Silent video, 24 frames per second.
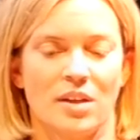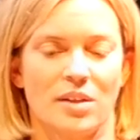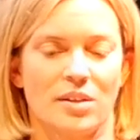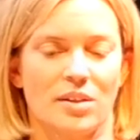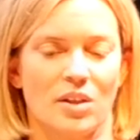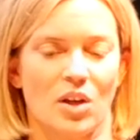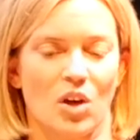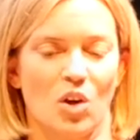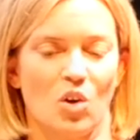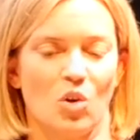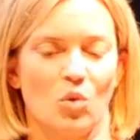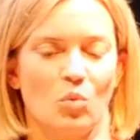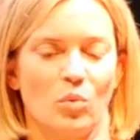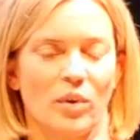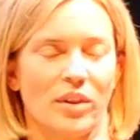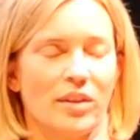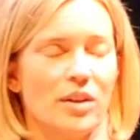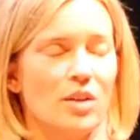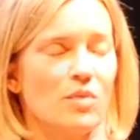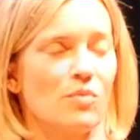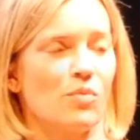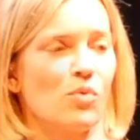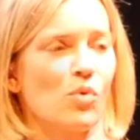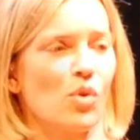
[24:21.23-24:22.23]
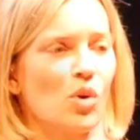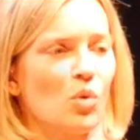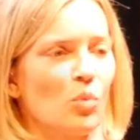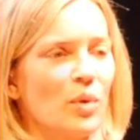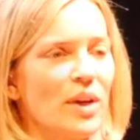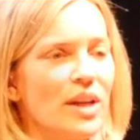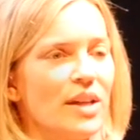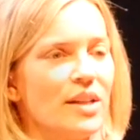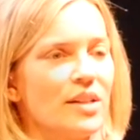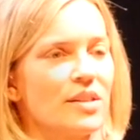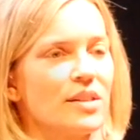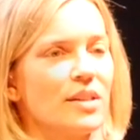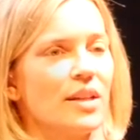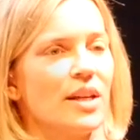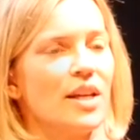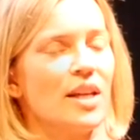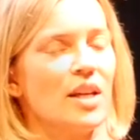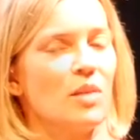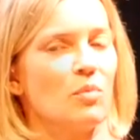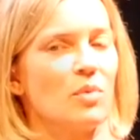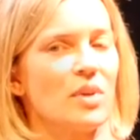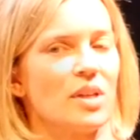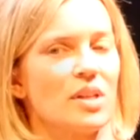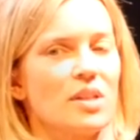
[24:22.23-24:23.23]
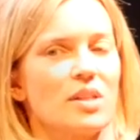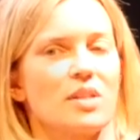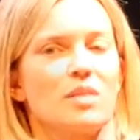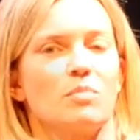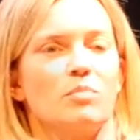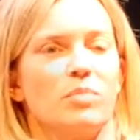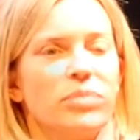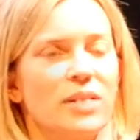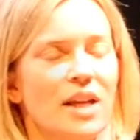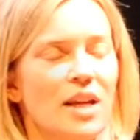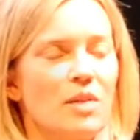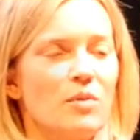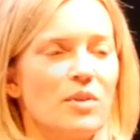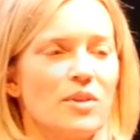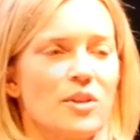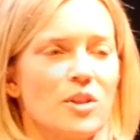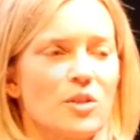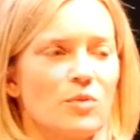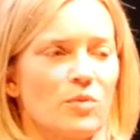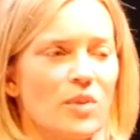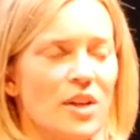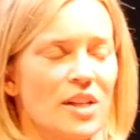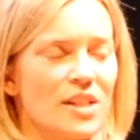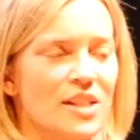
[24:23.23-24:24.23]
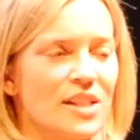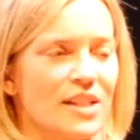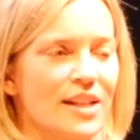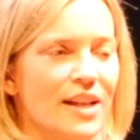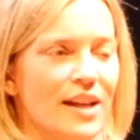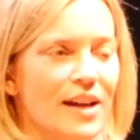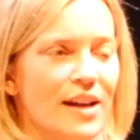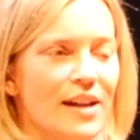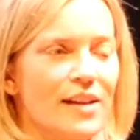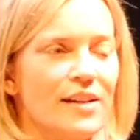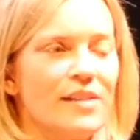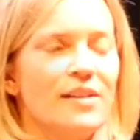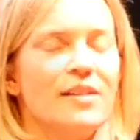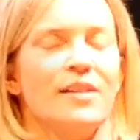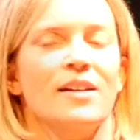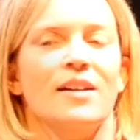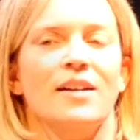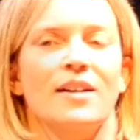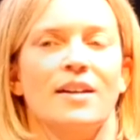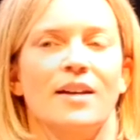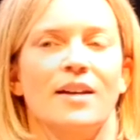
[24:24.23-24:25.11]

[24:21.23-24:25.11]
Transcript: So within 4 weeks, he was playing with his friends again.